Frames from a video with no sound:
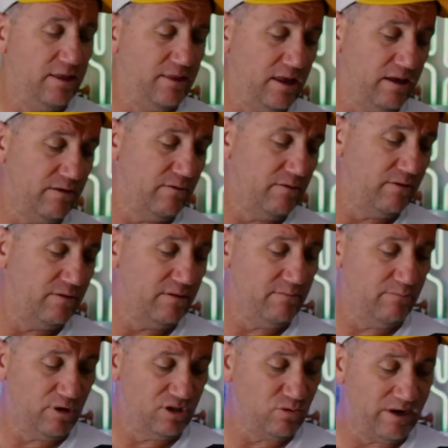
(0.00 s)
By
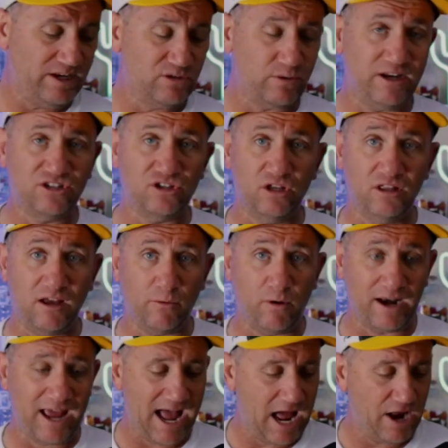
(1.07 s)
2022, they
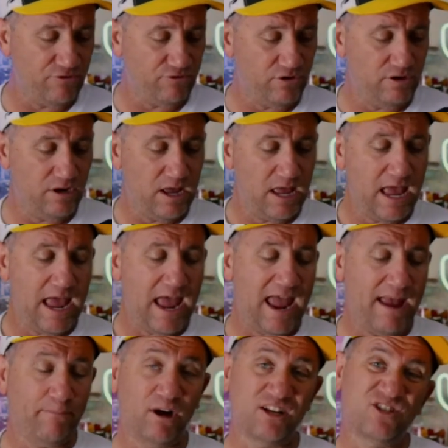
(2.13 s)
want 100.
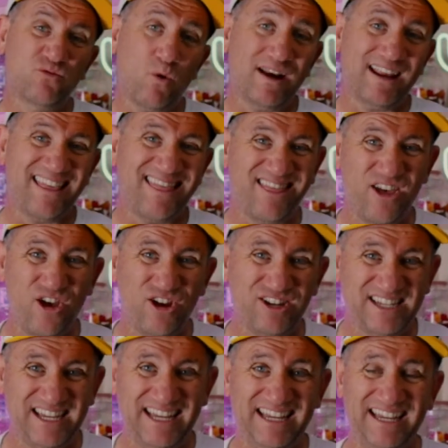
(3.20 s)
And by
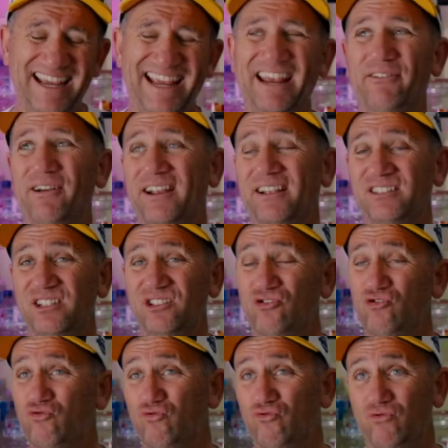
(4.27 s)
2030, he reckons it's
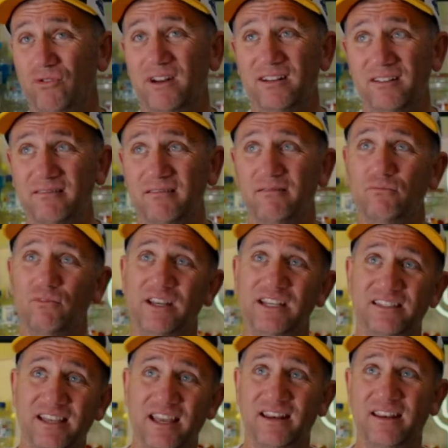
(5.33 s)
real. He
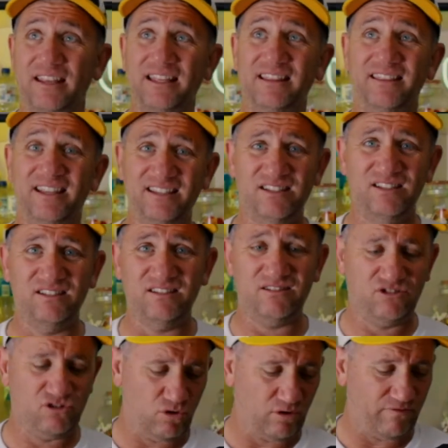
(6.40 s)
said this is
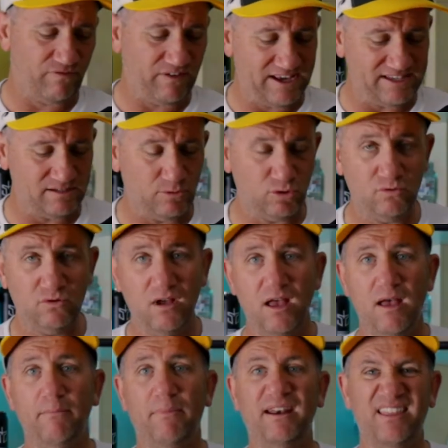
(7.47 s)
sort of feasible,
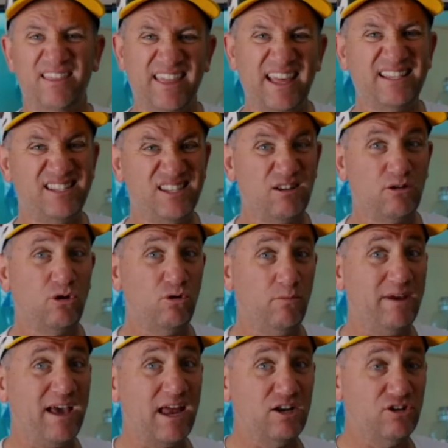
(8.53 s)
but he thinks he could
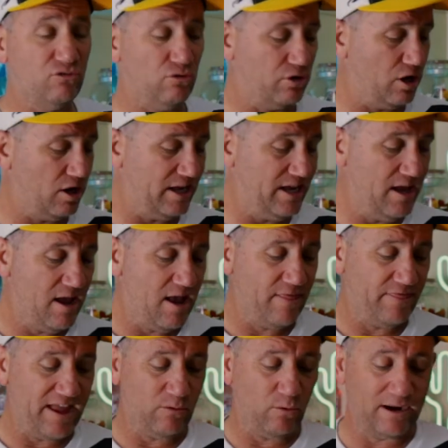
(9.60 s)
be able to do it early.
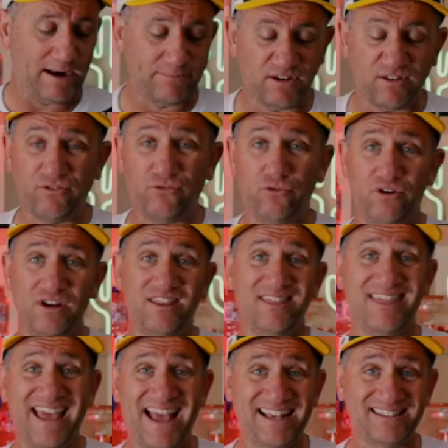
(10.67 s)
They want up to
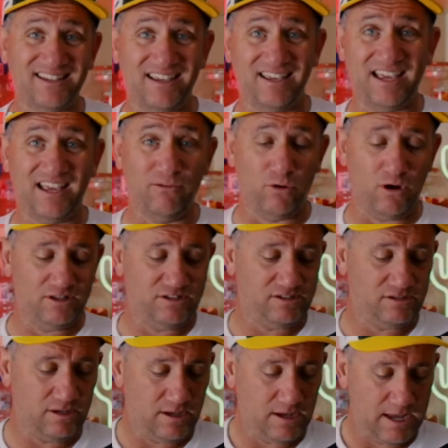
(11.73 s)
3,000
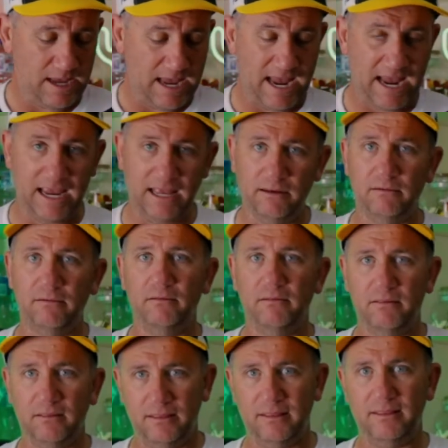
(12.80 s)
gigawatts. And
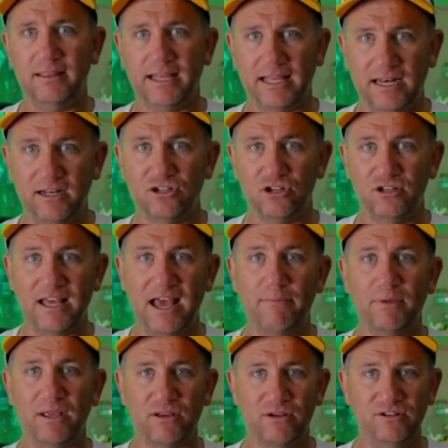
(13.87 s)
they're going to do that
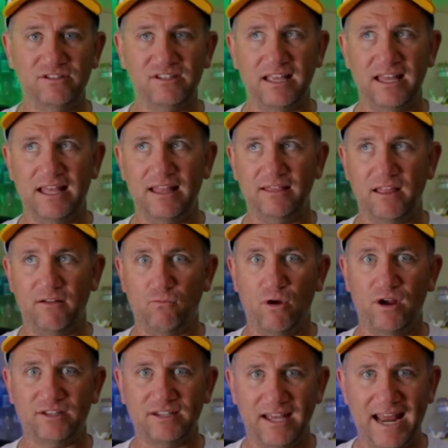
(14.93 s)
because they've
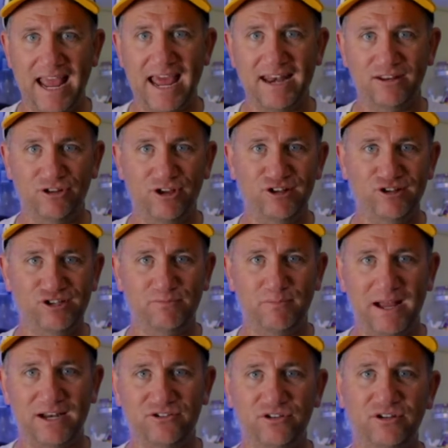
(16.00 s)
worked out how to do these
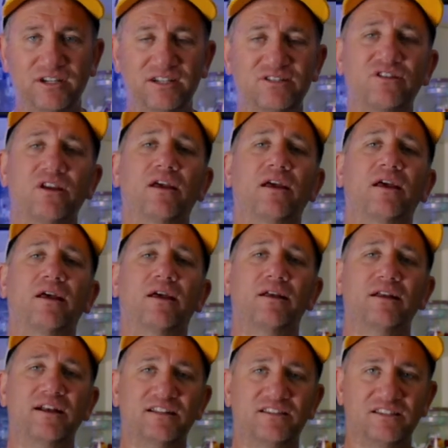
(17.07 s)
batteries.
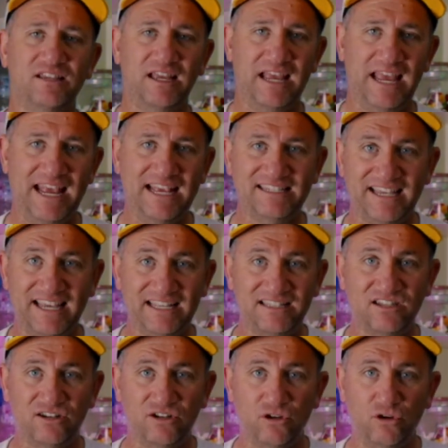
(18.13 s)
It's easier
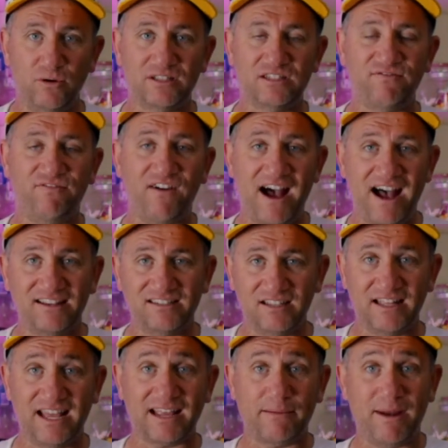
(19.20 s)
to do. It's faster.
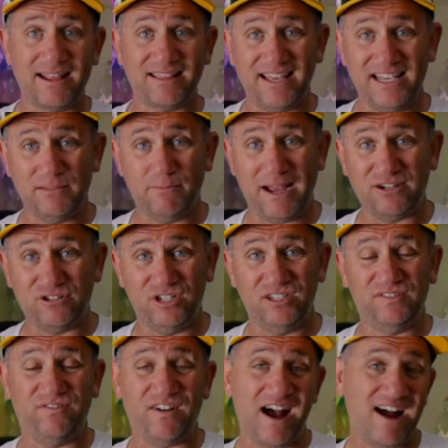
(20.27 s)
They can make these batteries
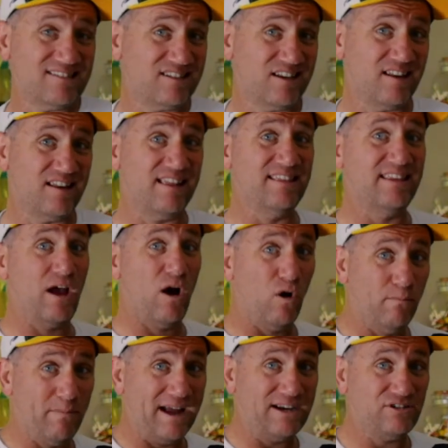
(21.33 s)
faster than the
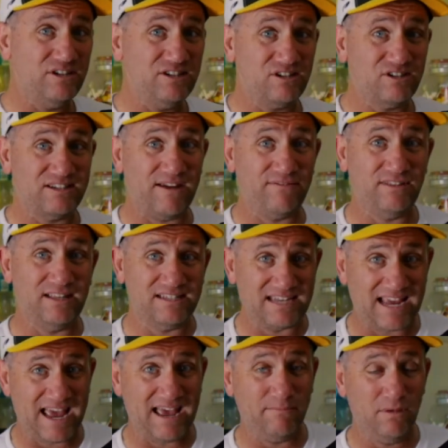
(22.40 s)
old batteries because having the
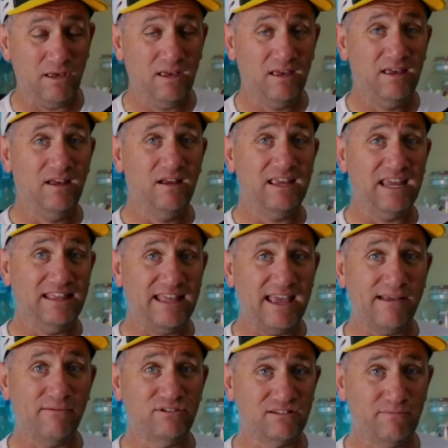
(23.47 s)
tab in
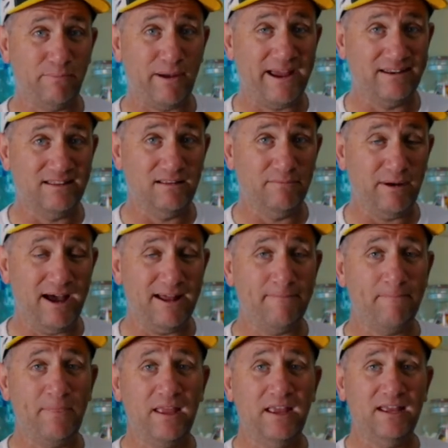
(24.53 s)
there was a pain in the butt.
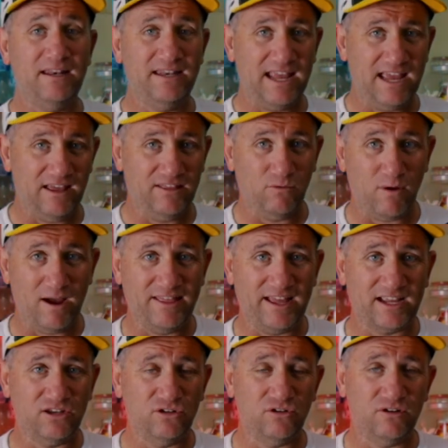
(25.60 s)
Now the way they
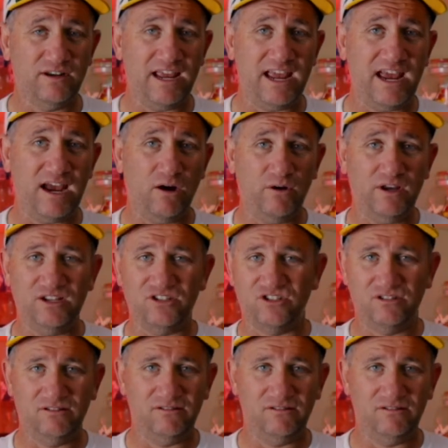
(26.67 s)
can do it now is